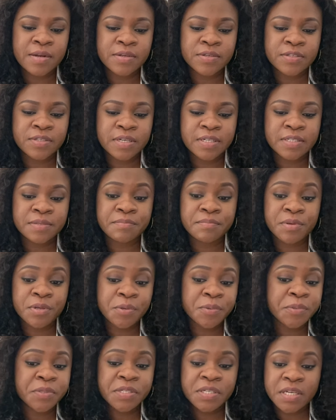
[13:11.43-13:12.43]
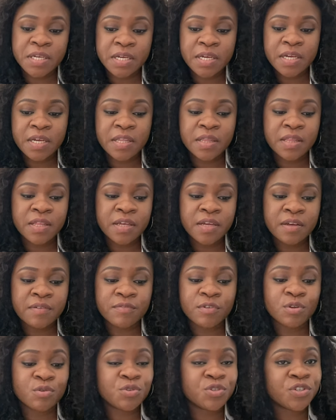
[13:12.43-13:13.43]
a certain beauty in the
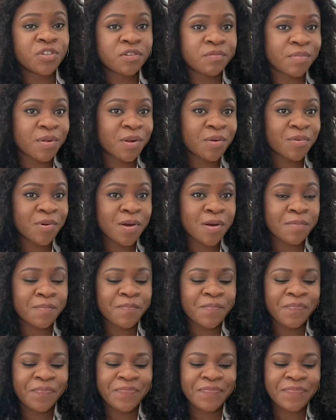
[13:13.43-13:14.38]
evolution of Balram